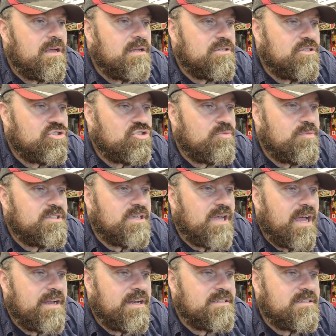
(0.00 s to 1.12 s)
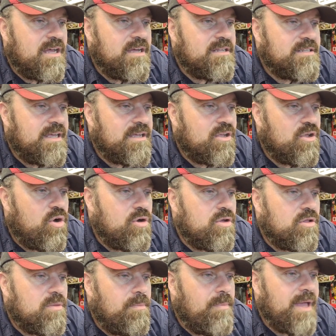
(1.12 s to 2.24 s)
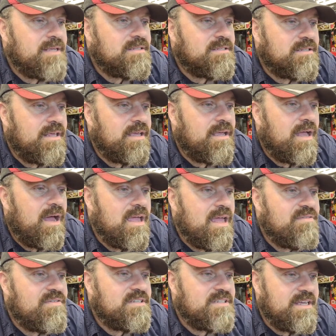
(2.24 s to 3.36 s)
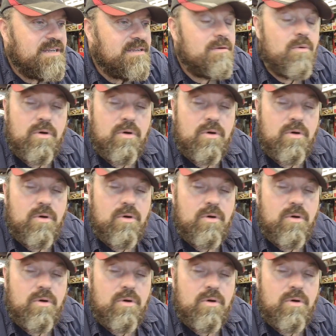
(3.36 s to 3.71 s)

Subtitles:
distributor and Dynatech coil. Best thing I ever did.